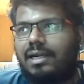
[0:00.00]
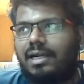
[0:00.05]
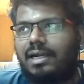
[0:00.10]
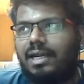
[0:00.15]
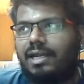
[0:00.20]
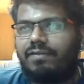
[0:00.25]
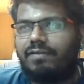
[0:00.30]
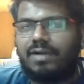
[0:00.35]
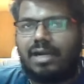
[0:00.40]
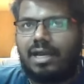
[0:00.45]

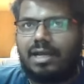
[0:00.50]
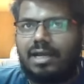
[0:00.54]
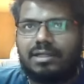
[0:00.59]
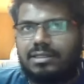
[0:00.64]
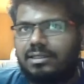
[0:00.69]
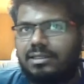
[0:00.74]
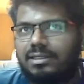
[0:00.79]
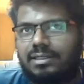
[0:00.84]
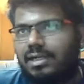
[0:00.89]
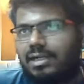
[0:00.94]
even
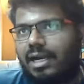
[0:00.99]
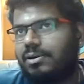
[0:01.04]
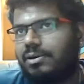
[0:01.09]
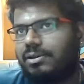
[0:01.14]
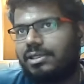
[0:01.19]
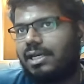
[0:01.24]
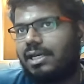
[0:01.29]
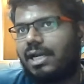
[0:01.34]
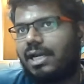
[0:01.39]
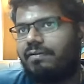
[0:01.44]
I don't
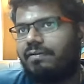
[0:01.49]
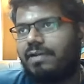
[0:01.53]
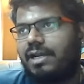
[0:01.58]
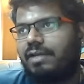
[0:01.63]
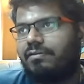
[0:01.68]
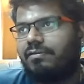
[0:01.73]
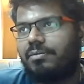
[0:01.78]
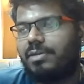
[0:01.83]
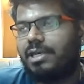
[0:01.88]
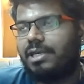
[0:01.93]
think I will ever
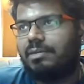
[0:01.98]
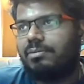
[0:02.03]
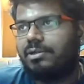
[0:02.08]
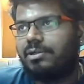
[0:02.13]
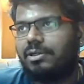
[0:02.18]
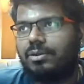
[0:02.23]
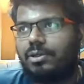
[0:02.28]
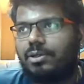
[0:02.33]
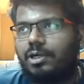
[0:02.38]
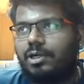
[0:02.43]
be able
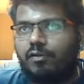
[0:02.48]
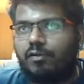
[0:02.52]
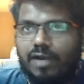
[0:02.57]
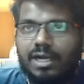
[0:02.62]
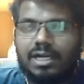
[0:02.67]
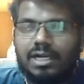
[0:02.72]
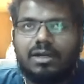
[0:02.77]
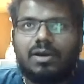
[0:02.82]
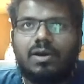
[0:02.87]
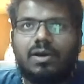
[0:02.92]
to
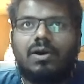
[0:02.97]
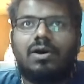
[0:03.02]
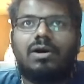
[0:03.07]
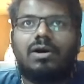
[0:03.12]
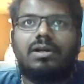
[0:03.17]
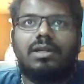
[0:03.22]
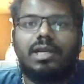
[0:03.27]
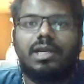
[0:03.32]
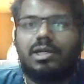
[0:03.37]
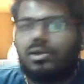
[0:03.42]
defend or
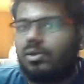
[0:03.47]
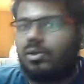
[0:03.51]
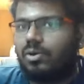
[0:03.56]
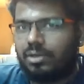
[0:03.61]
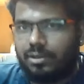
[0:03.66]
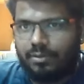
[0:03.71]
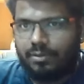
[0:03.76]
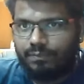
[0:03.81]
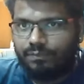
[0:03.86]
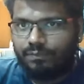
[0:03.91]
ignore.
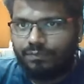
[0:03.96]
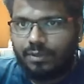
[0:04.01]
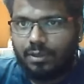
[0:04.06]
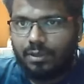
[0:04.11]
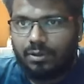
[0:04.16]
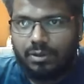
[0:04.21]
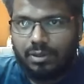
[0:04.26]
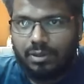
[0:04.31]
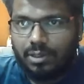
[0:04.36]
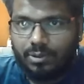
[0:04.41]

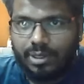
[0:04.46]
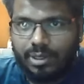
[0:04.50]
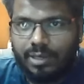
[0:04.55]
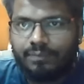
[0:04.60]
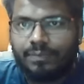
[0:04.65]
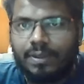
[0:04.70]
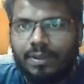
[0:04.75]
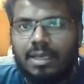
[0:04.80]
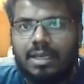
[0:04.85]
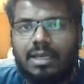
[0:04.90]
Okay,
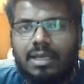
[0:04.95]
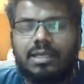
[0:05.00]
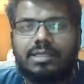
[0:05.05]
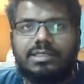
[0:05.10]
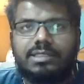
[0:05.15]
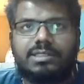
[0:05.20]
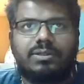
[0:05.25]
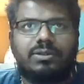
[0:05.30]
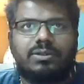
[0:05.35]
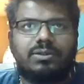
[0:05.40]

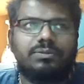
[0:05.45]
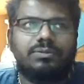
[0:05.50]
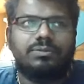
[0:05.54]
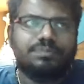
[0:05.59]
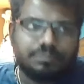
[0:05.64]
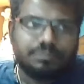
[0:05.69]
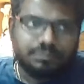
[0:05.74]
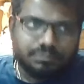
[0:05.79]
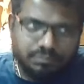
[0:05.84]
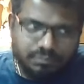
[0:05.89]
so
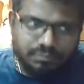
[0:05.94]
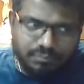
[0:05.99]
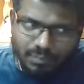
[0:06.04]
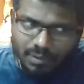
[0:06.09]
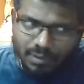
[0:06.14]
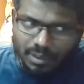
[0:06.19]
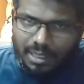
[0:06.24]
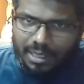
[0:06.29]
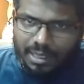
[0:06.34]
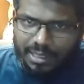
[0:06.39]

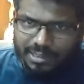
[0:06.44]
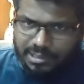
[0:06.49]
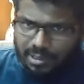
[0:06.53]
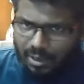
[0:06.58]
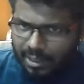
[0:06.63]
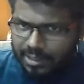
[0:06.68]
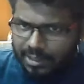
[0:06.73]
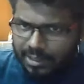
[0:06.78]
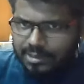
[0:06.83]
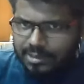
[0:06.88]
as
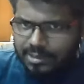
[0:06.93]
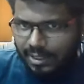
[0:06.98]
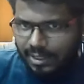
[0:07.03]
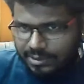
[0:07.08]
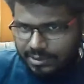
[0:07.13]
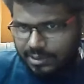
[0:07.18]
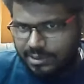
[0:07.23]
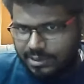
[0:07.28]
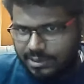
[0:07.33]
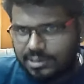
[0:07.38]
long as that
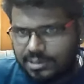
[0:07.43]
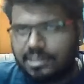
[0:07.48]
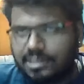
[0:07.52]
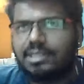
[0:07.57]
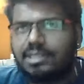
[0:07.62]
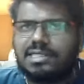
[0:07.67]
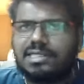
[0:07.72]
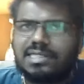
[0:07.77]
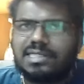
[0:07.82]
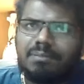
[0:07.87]
exists,
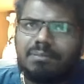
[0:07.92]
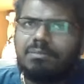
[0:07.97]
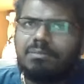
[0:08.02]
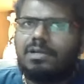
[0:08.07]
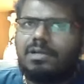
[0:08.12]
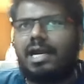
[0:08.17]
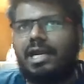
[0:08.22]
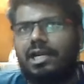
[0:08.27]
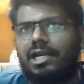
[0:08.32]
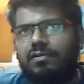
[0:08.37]
some
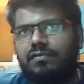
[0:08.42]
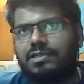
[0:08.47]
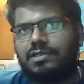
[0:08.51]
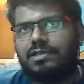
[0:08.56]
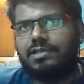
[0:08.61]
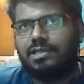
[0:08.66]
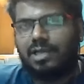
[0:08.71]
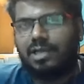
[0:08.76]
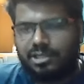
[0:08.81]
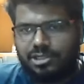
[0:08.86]
kind of a
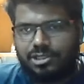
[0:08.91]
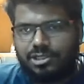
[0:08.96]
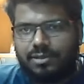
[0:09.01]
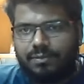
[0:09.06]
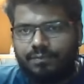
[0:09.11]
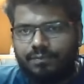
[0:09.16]
structure